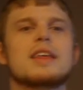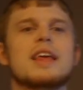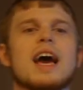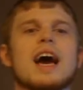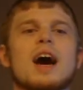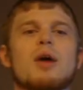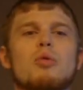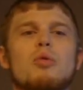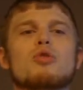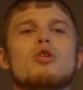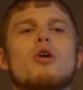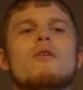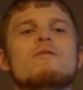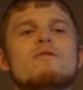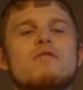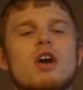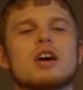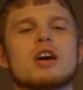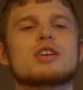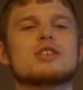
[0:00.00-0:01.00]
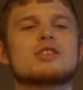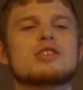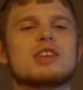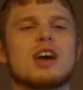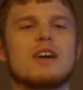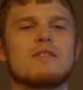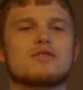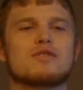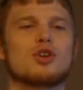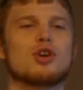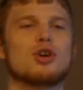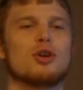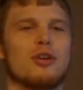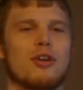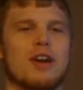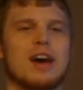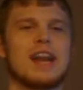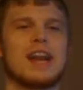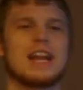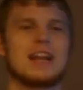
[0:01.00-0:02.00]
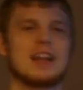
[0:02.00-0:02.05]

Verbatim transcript: Yeah, well, go fuck yourself too, right?